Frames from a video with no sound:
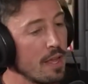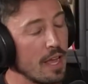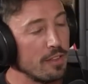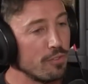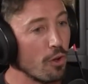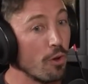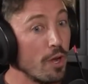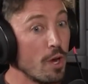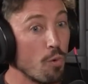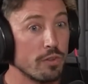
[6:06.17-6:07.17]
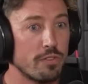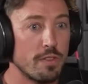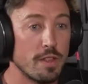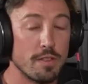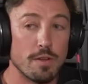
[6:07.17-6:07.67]
And so, what's
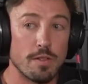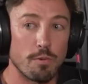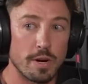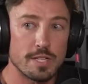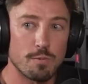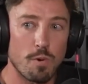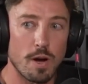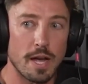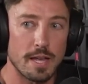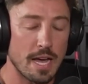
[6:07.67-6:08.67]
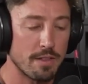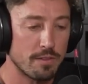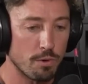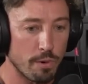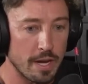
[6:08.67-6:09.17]
the, the reason why, how
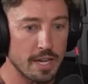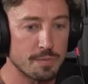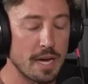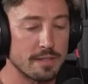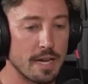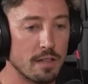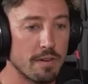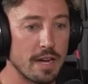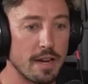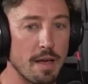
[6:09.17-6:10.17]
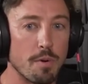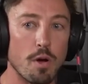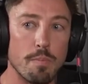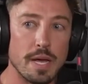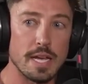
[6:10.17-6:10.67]
this all connects back to elevated
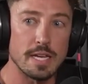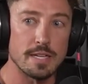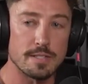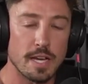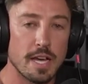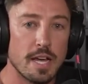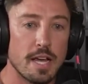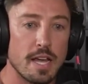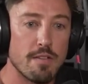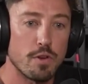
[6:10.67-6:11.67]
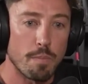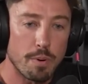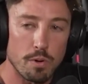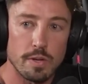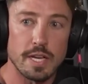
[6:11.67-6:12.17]
ApoB is if you're
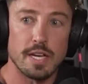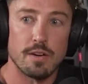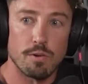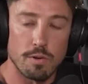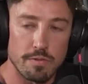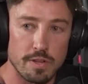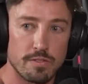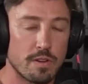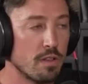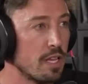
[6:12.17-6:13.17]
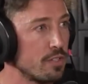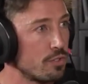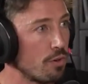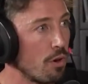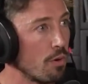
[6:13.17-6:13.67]
pulling in all of this
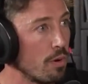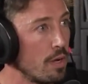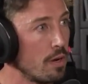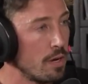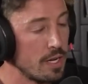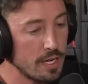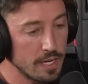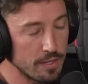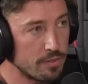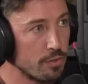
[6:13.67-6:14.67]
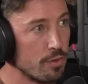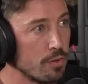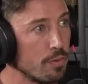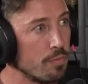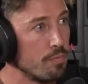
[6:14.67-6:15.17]
cholesterol
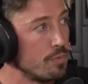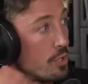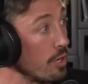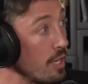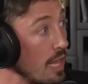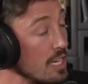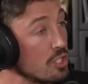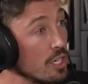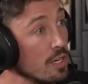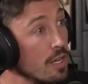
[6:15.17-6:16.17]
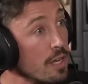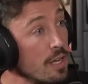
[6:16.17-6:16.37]
into circulation,